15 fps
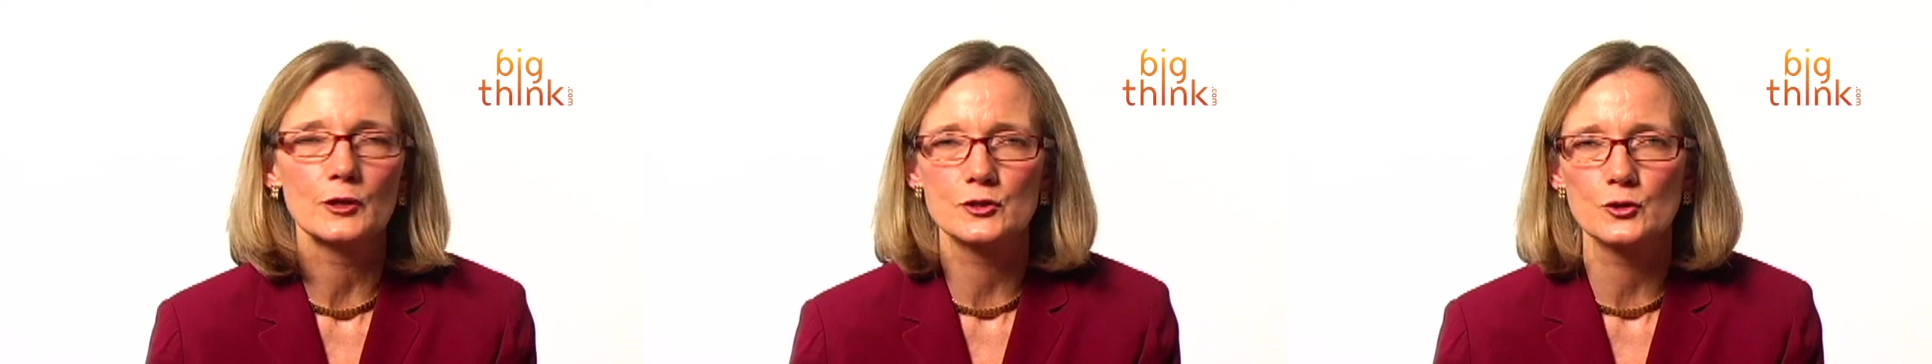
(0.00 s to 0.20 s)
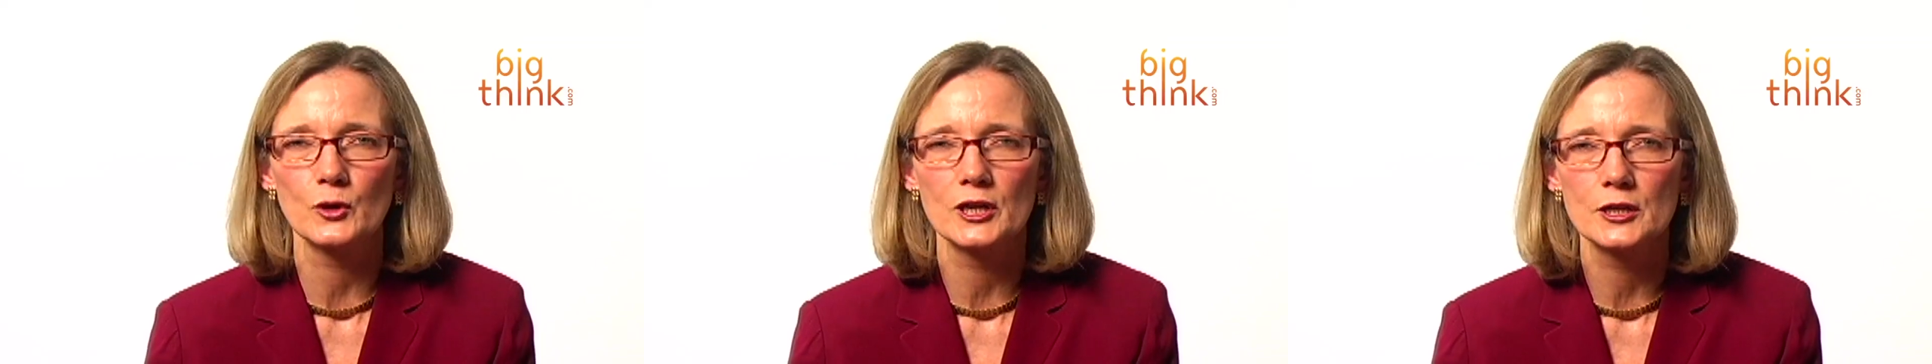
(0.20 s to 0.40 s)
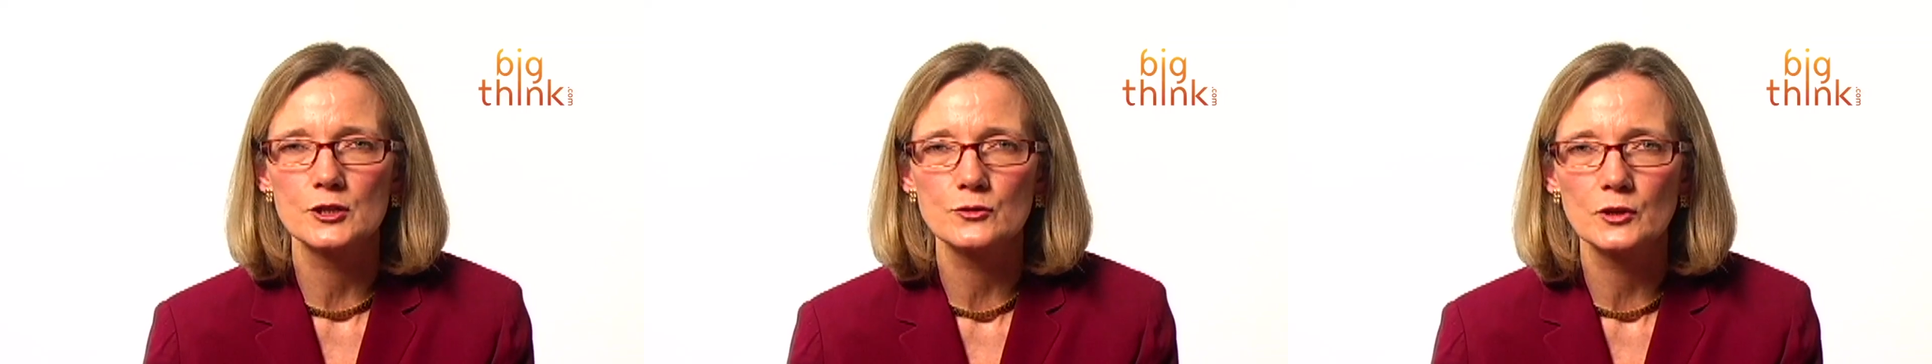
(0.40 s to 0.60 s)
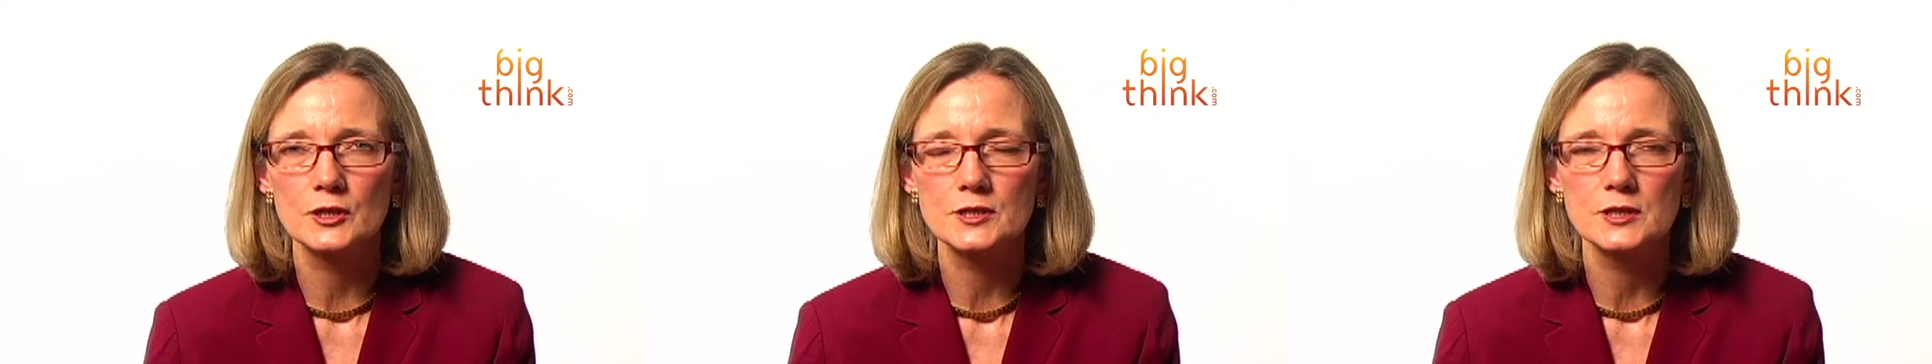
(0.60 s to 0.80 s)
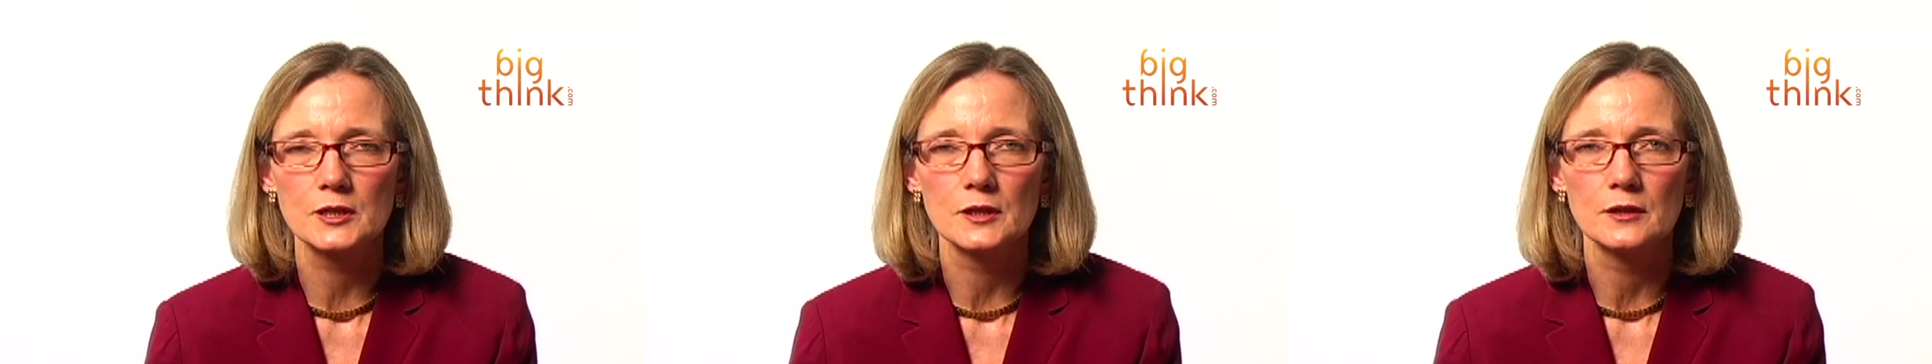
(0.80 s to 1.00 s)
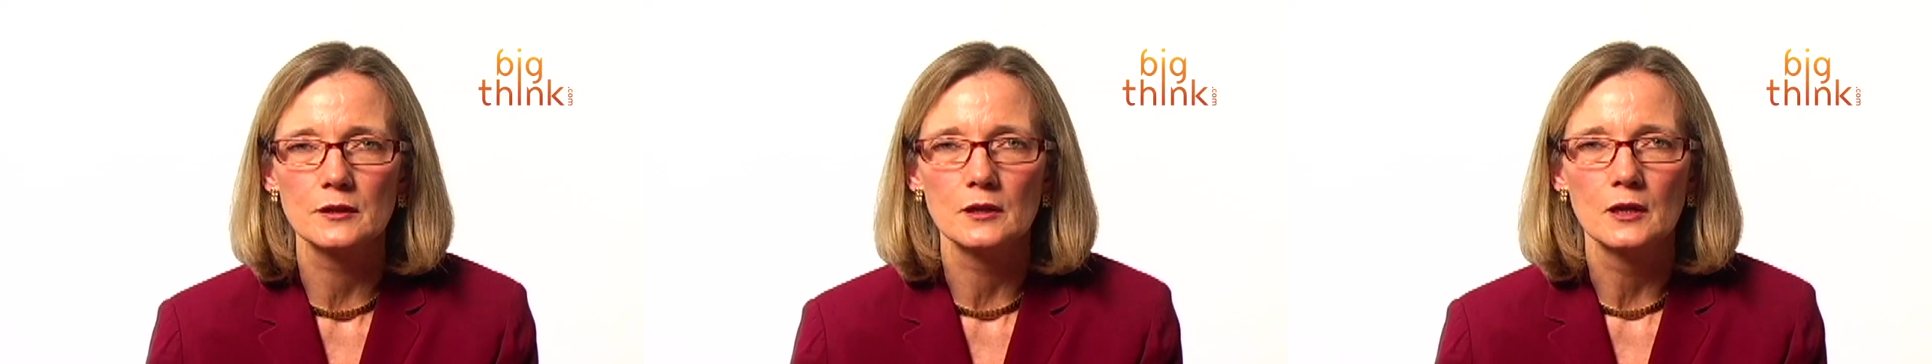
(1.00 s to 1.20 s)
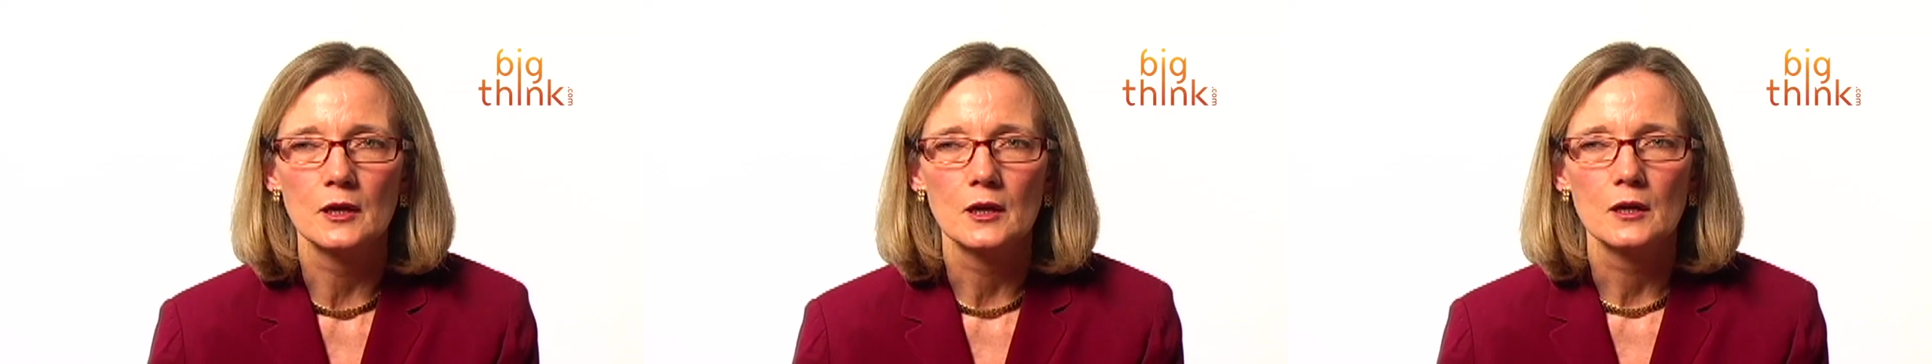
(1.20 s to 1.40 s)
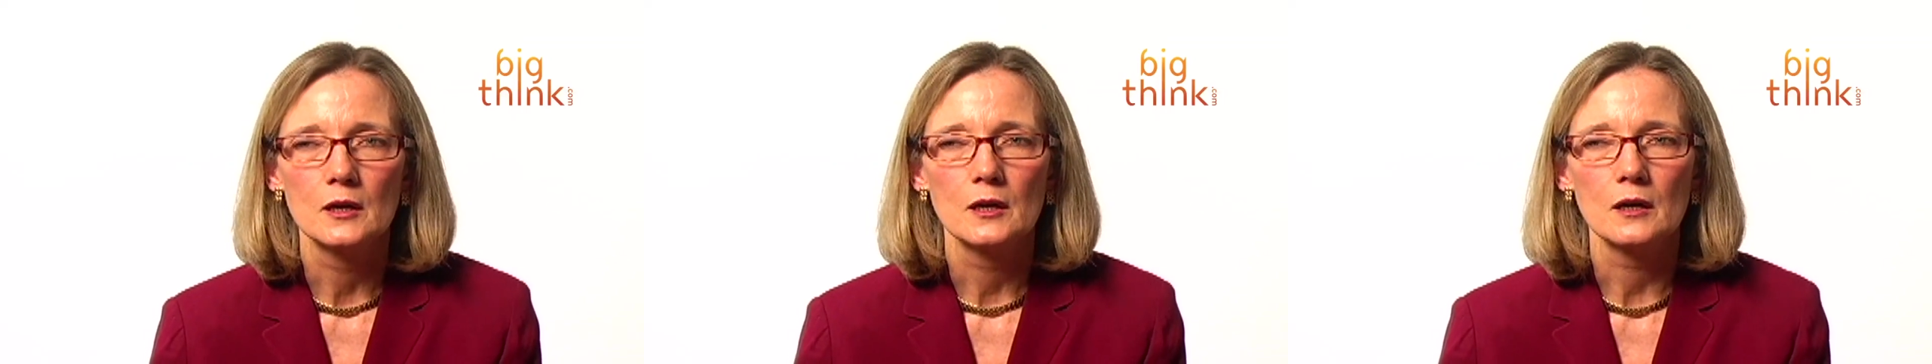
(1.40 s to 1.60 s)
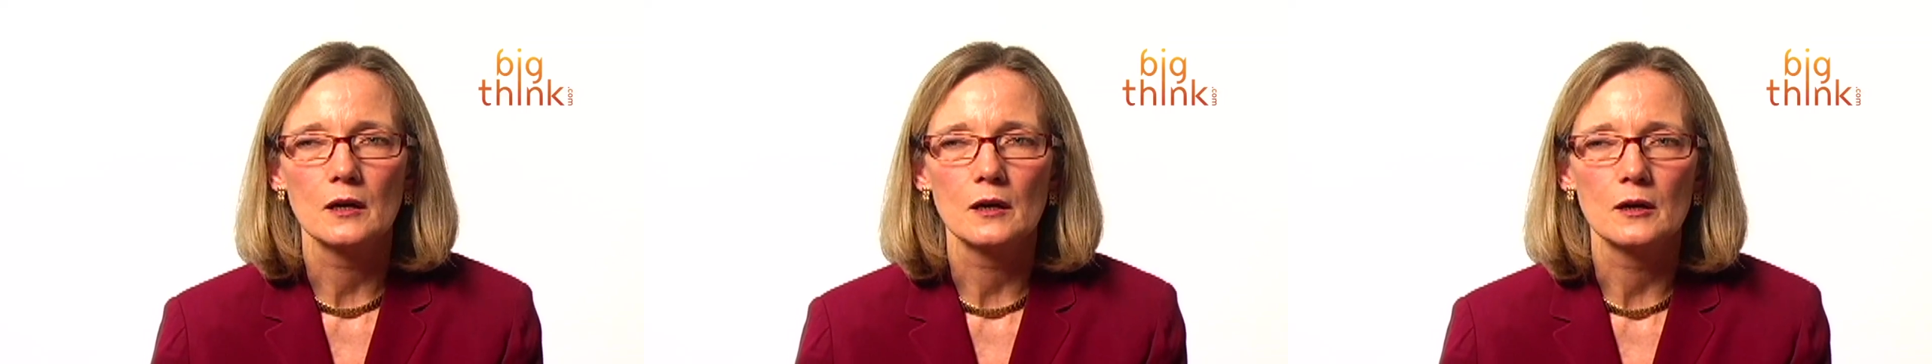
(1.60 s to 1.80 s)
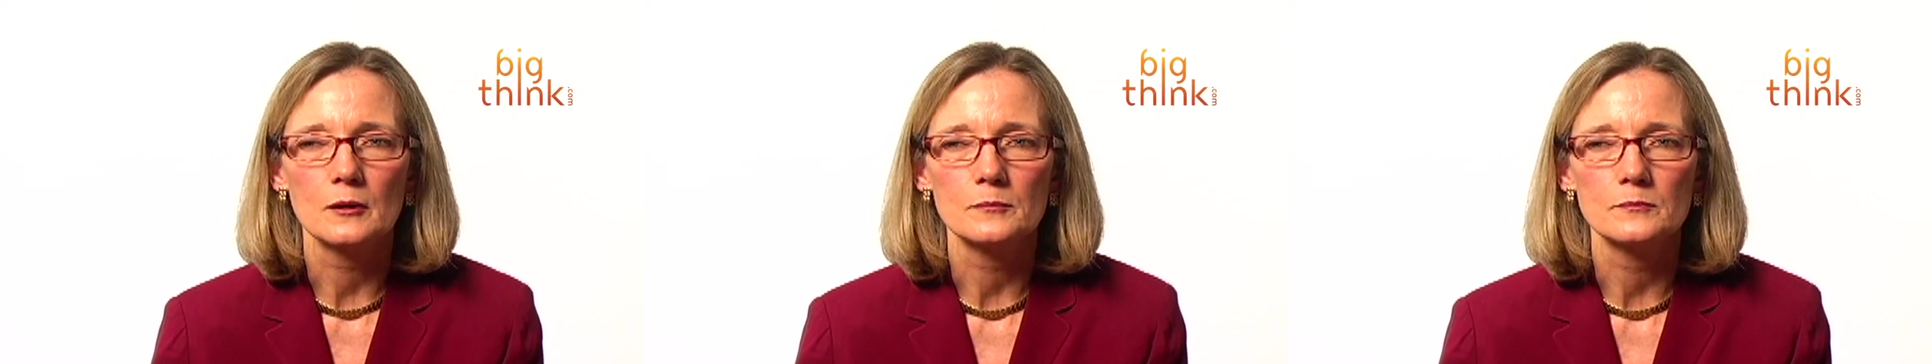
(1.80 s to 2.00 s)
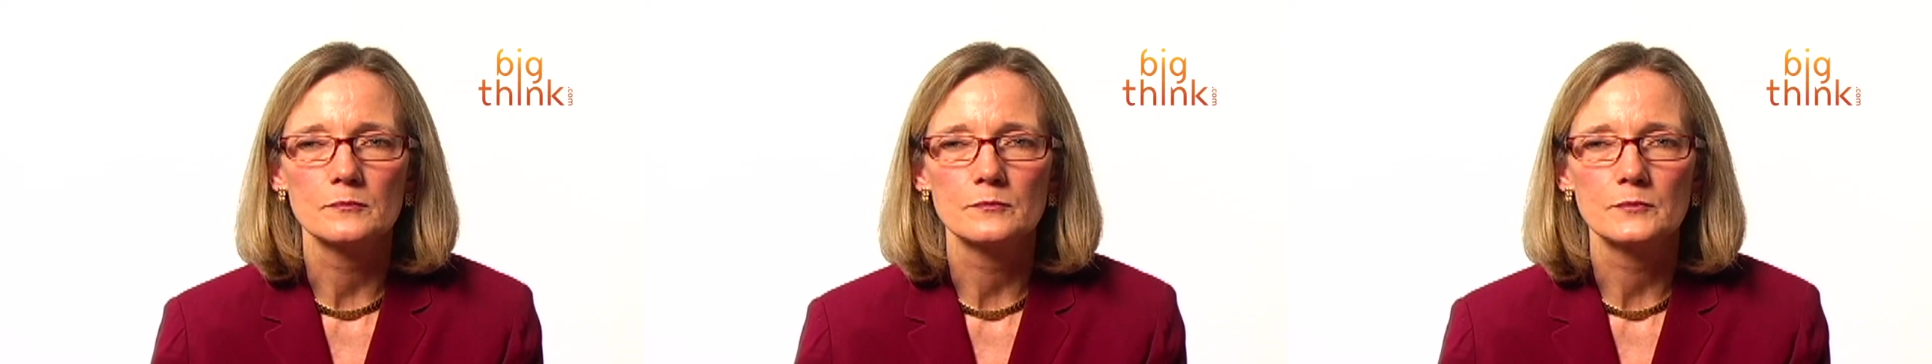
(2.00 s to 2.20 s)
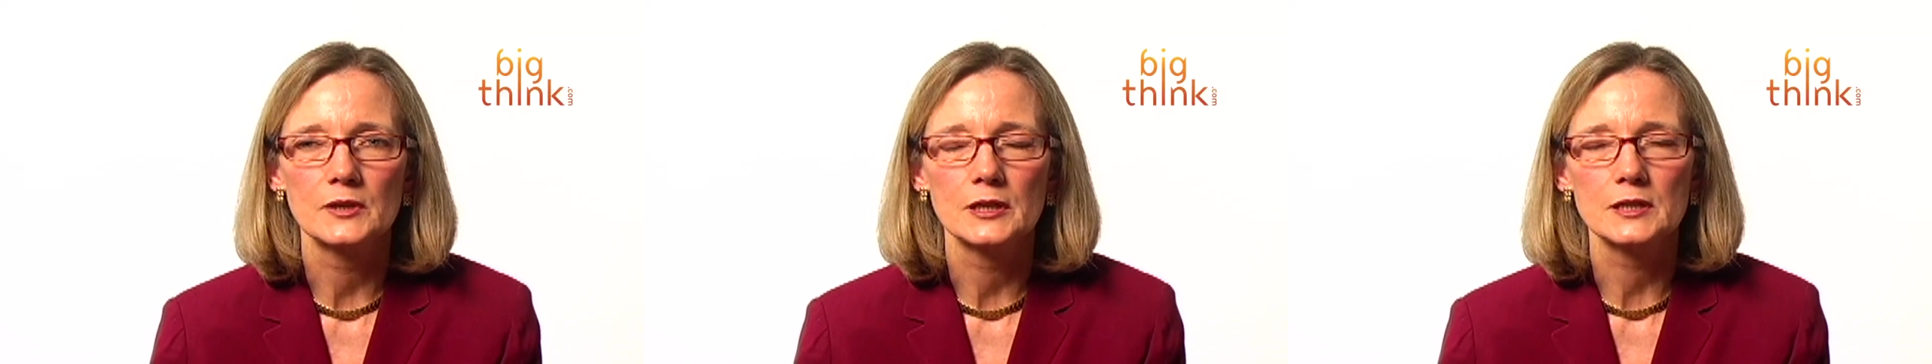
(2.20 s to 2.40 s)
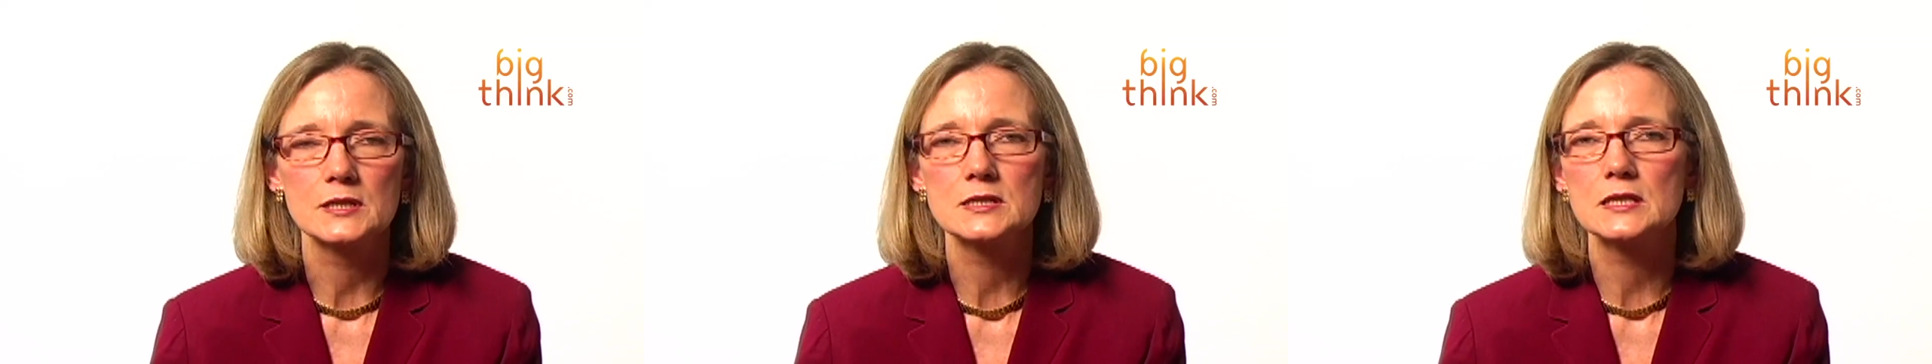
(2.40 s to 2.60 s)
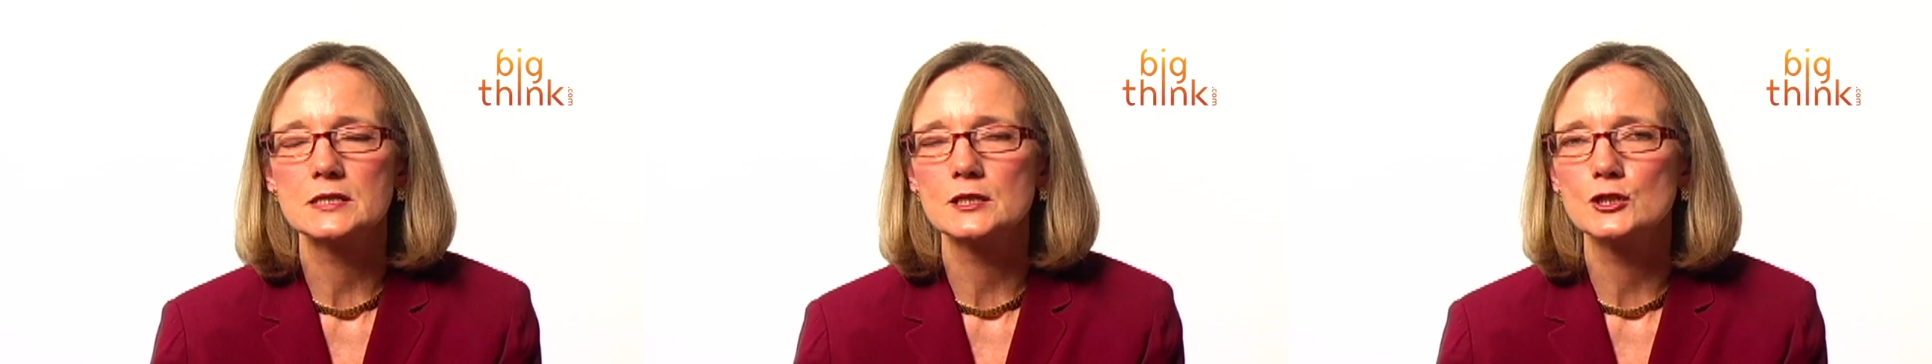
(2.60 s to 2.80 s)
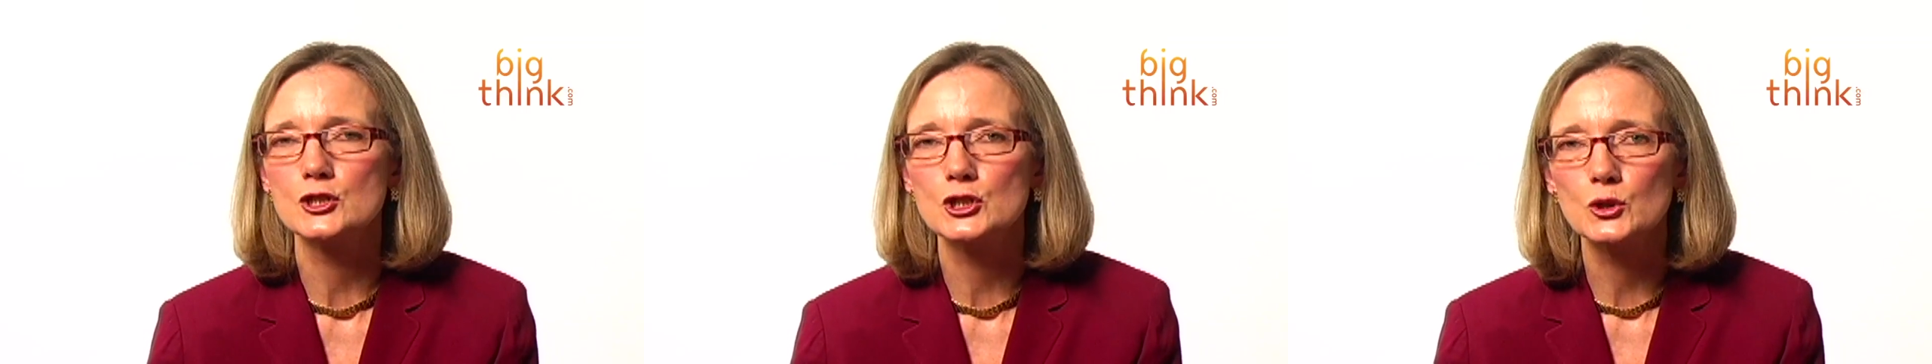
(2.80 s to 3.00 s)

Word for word: there's great interest in assisted